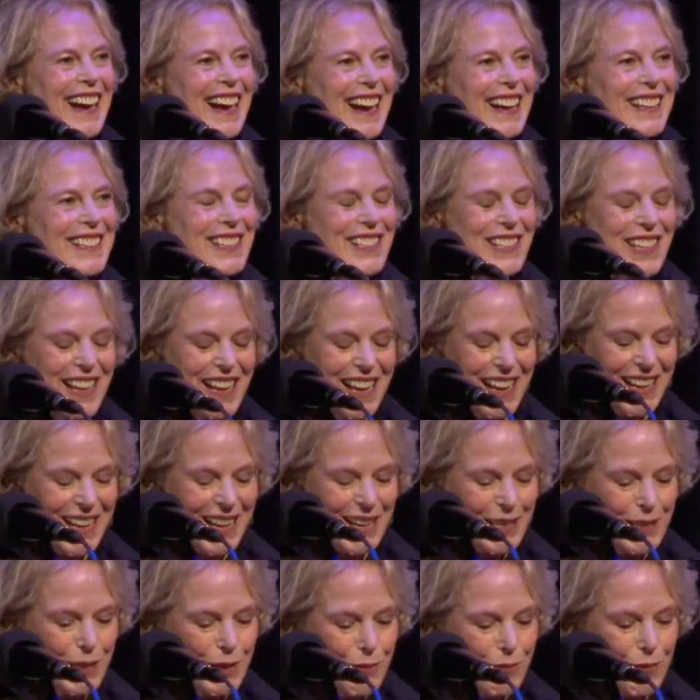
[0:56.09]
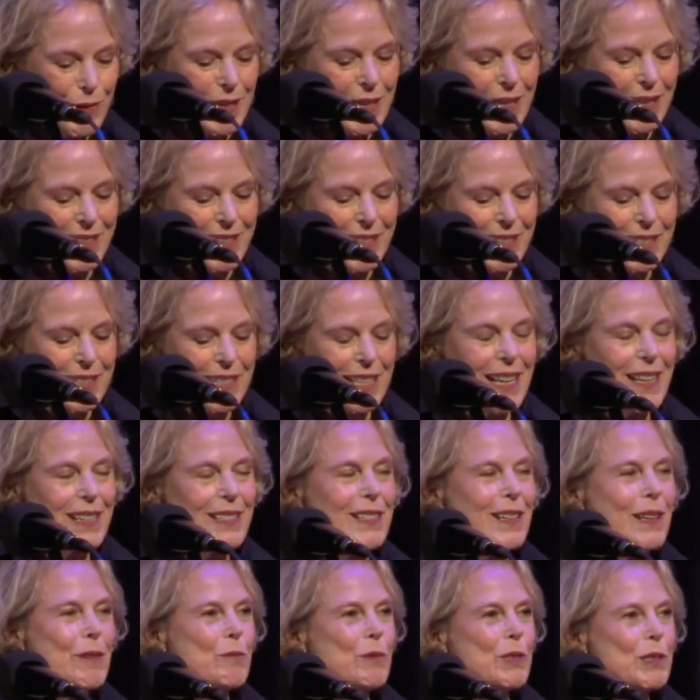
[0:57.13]
Isaiah had his feet on the
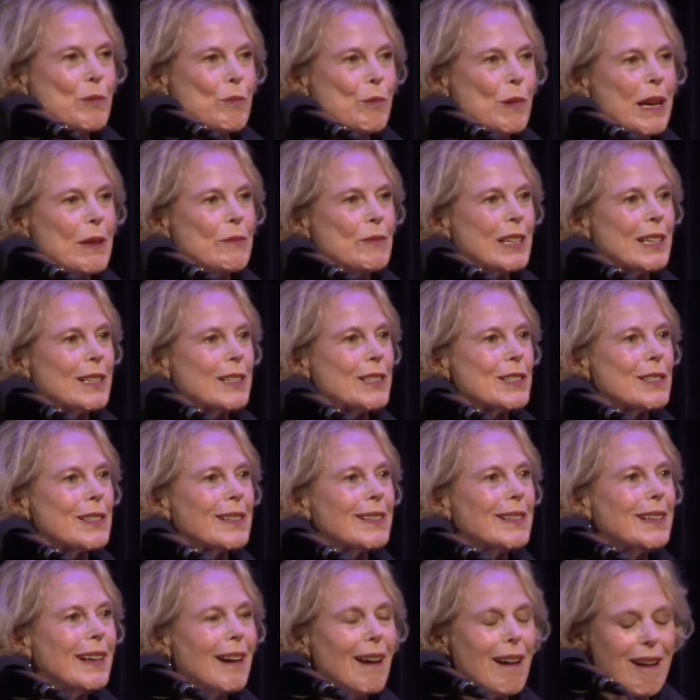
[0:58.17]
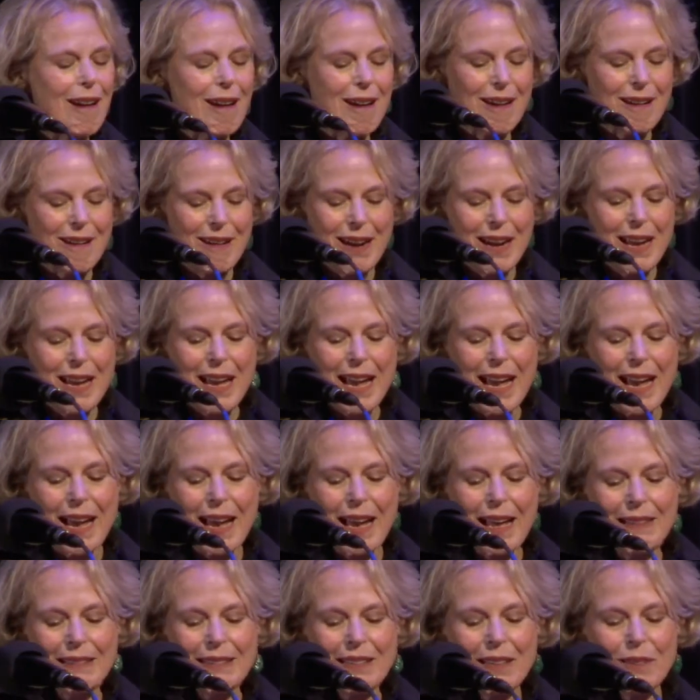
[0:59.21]
desk and was waiting a cigar.
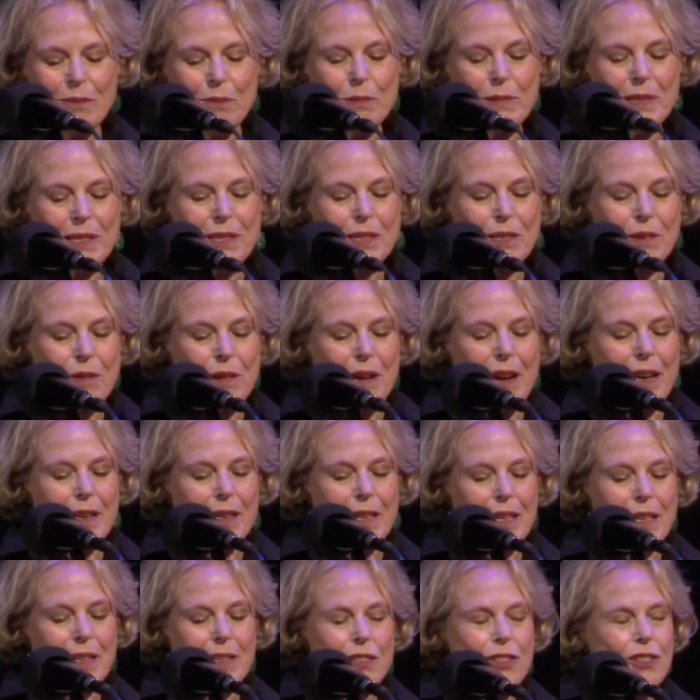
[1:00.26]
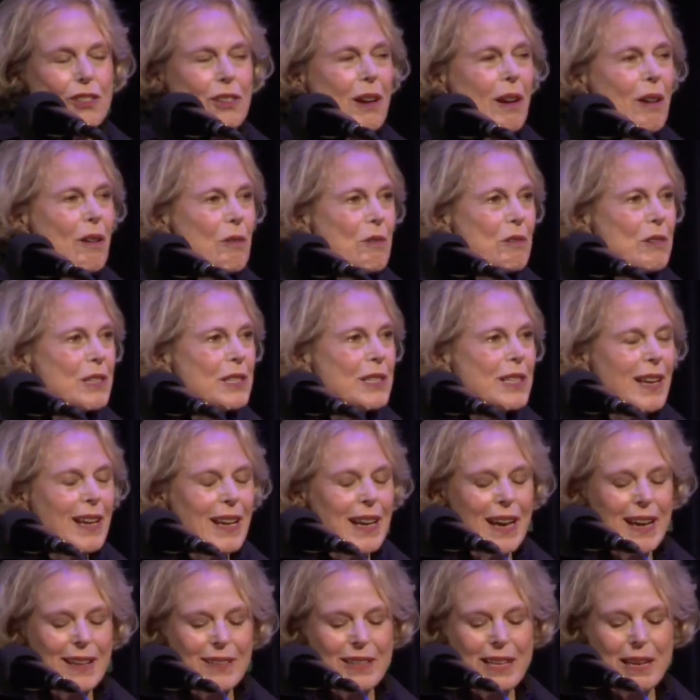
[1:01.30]
Alan was cracking jokes.
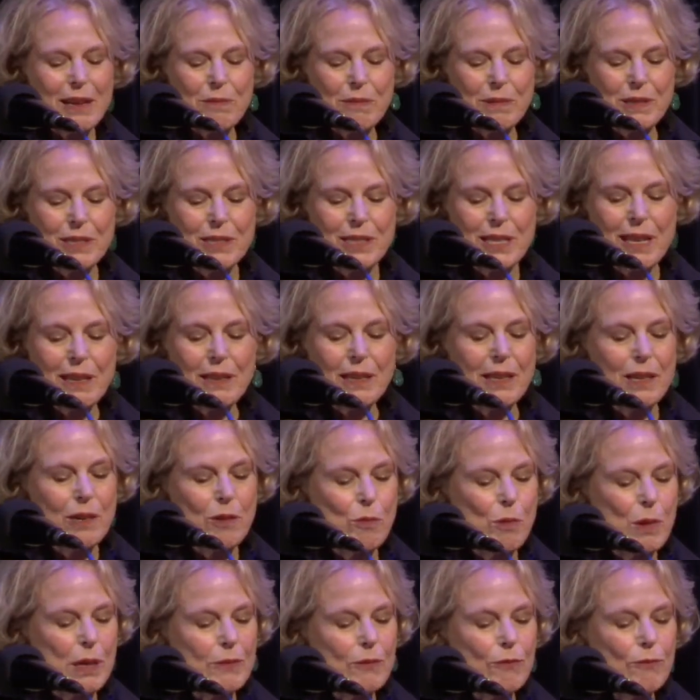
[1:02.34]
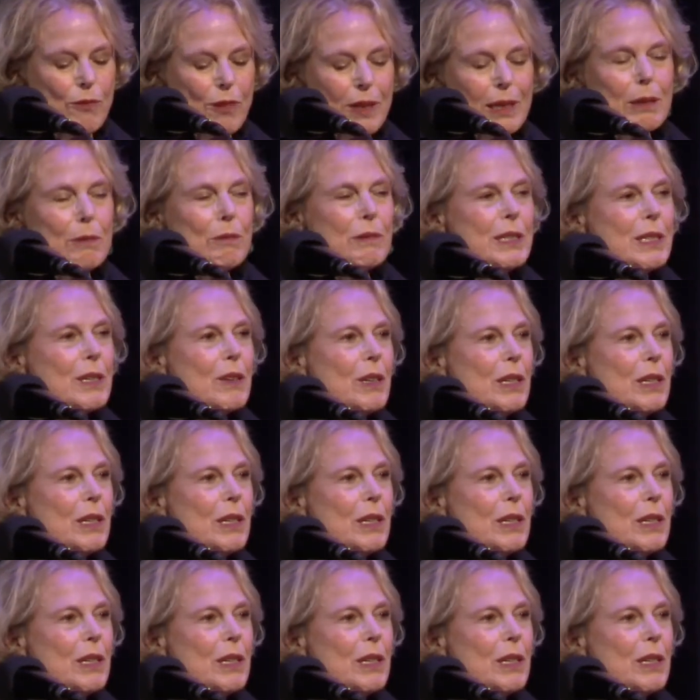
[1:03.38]
They were telling her what fun it was